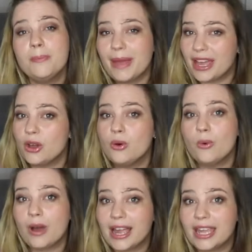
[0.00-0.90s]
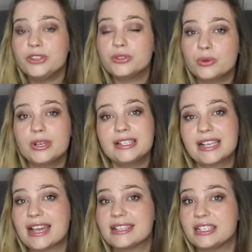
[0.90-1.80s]
pack away toys
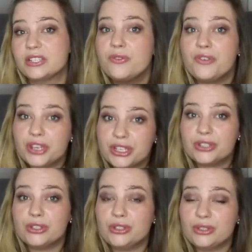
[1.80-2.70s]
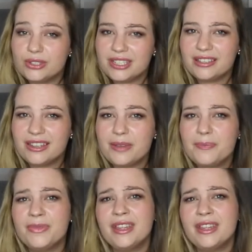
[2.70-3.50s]
as he's finished using them.